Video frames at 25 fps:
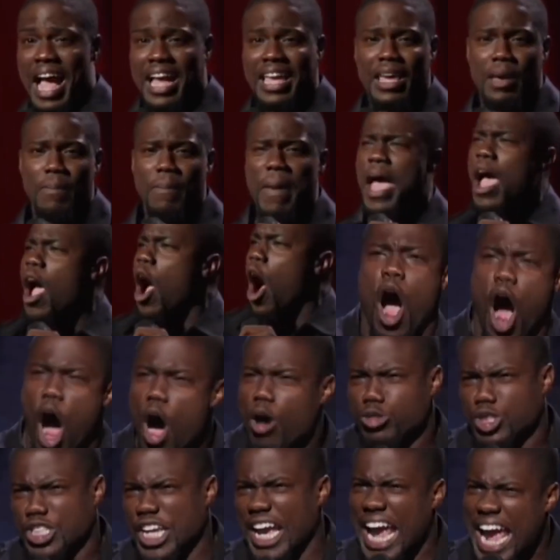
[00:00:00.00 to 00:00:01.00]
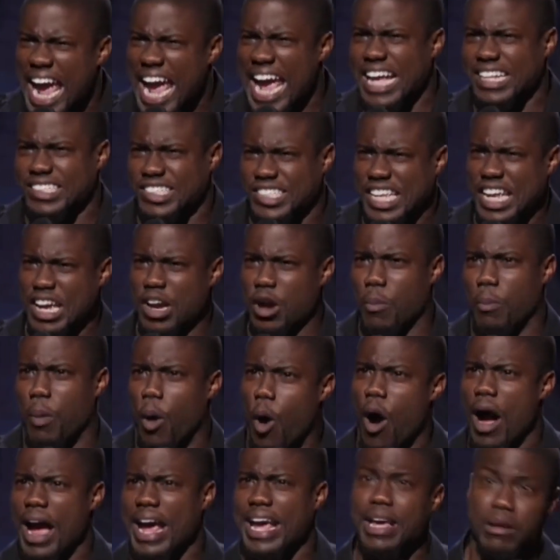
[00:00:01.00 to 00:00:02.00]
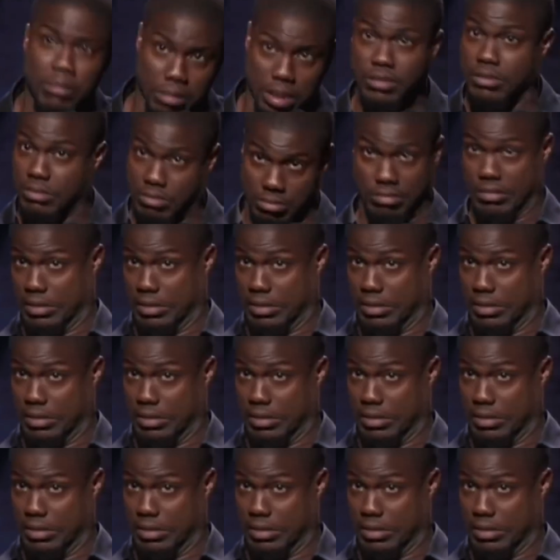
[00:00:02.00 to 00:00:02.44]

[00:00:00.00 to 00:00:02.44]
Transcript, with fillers: I get mad. Hold your head still, boy.